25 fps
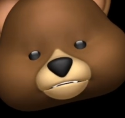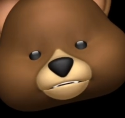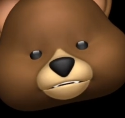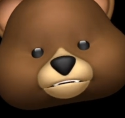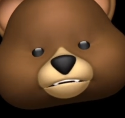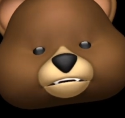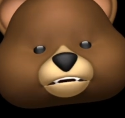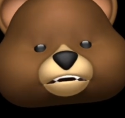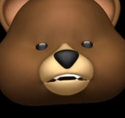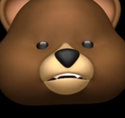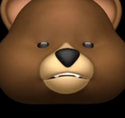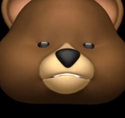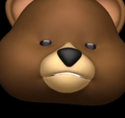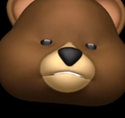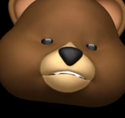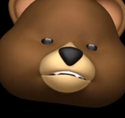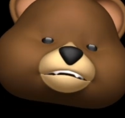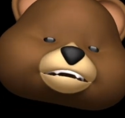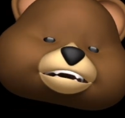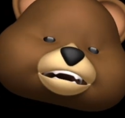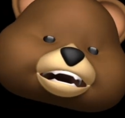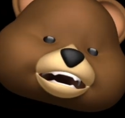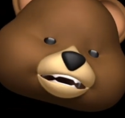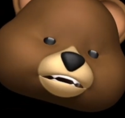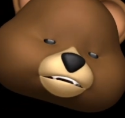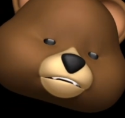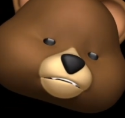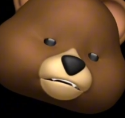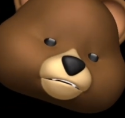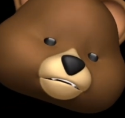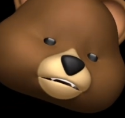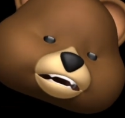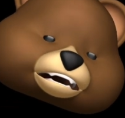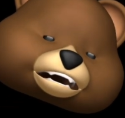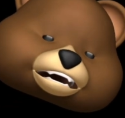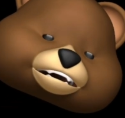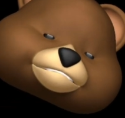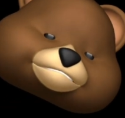that's what we're going to
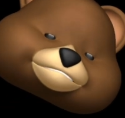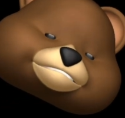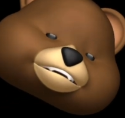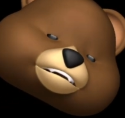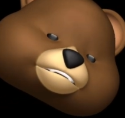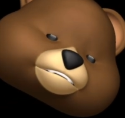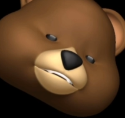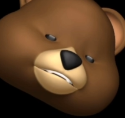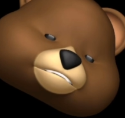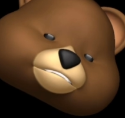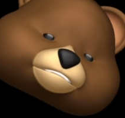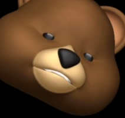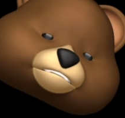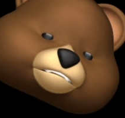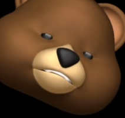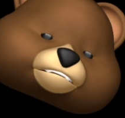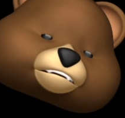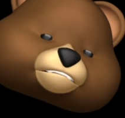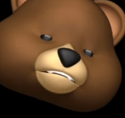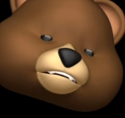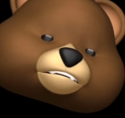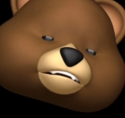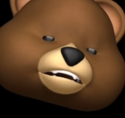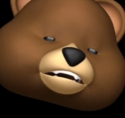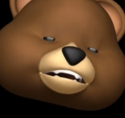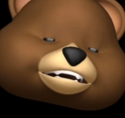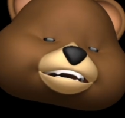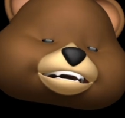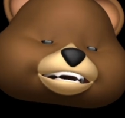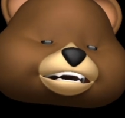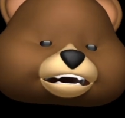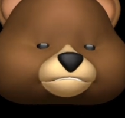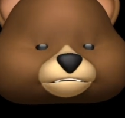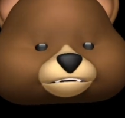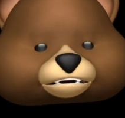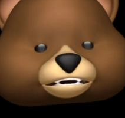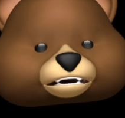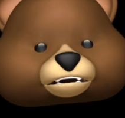do. Some stories
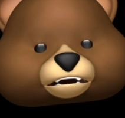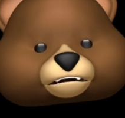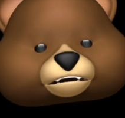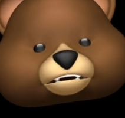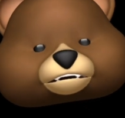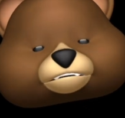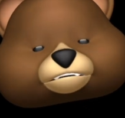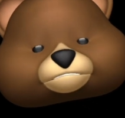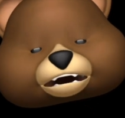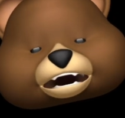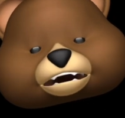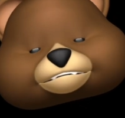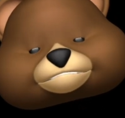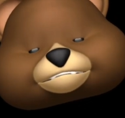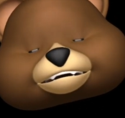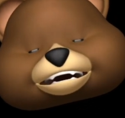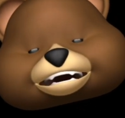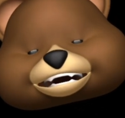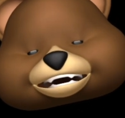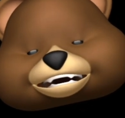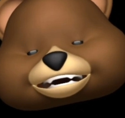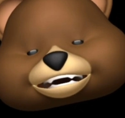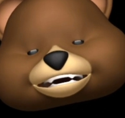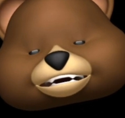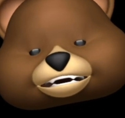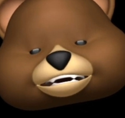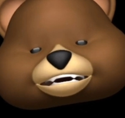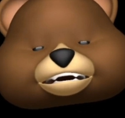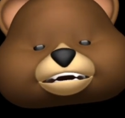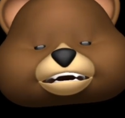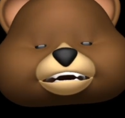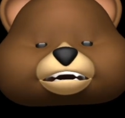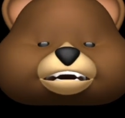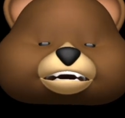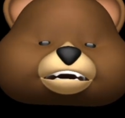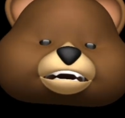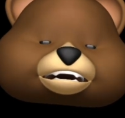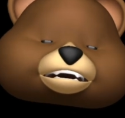might be good. Some
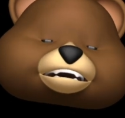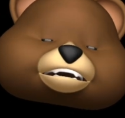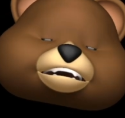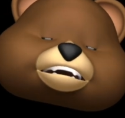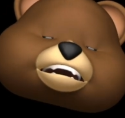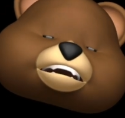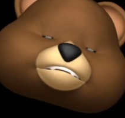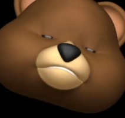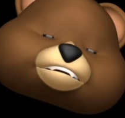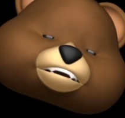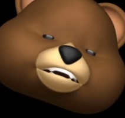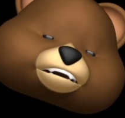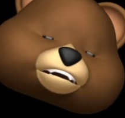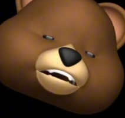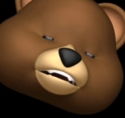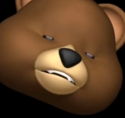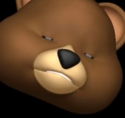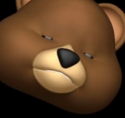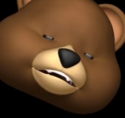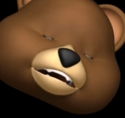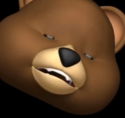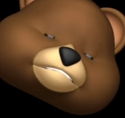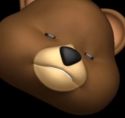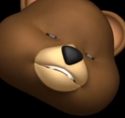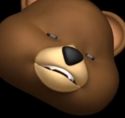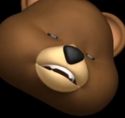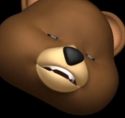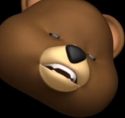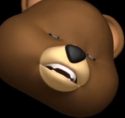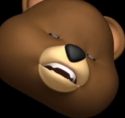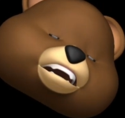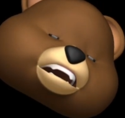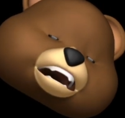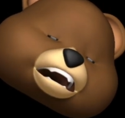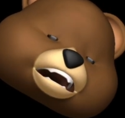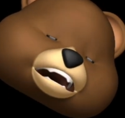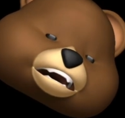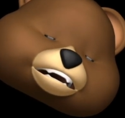story might be tragic.
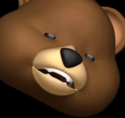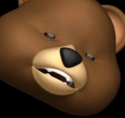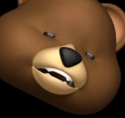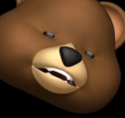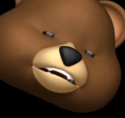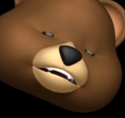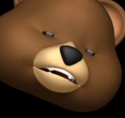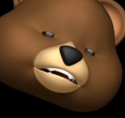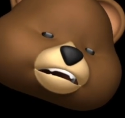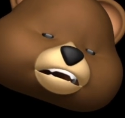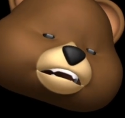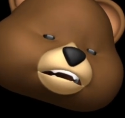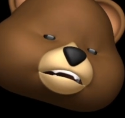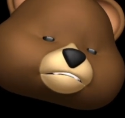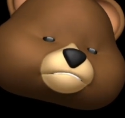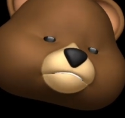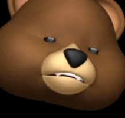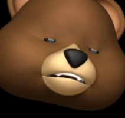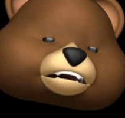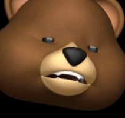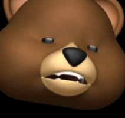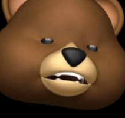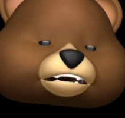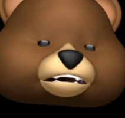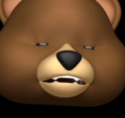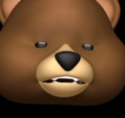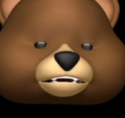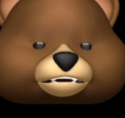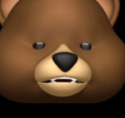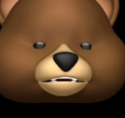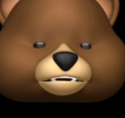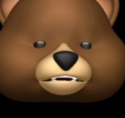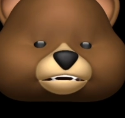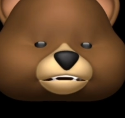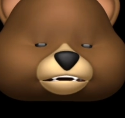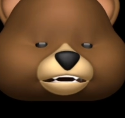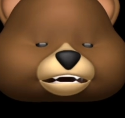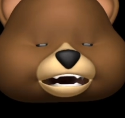But, hey,
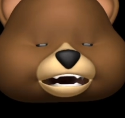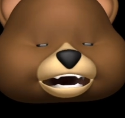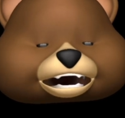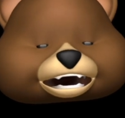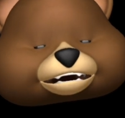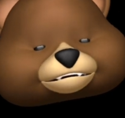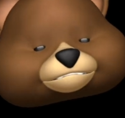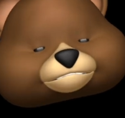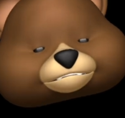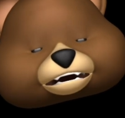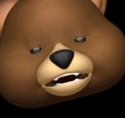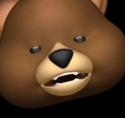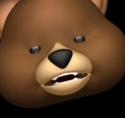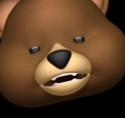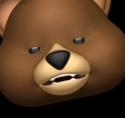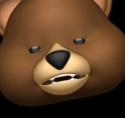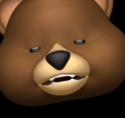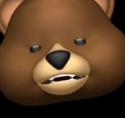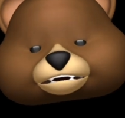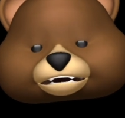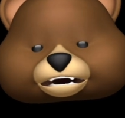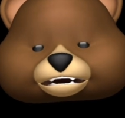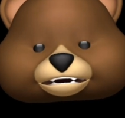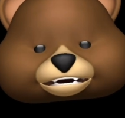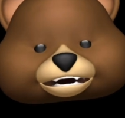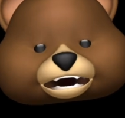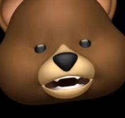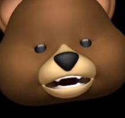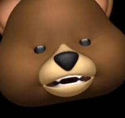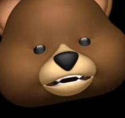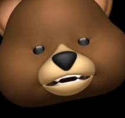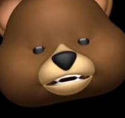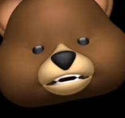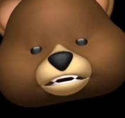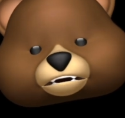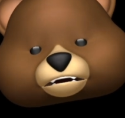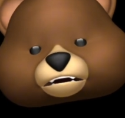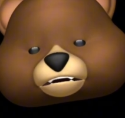man, that's how these stories
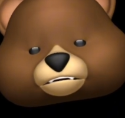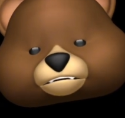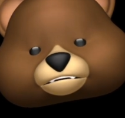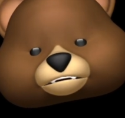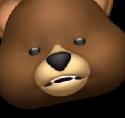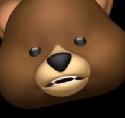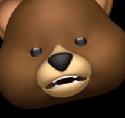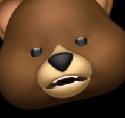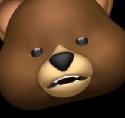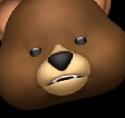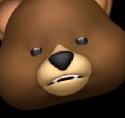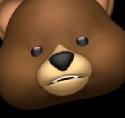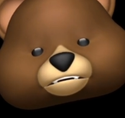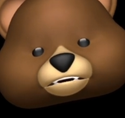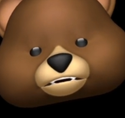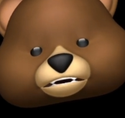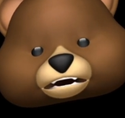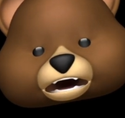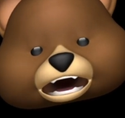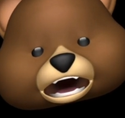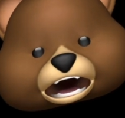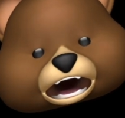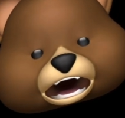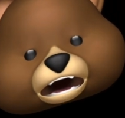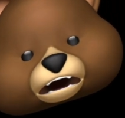go. I don't make it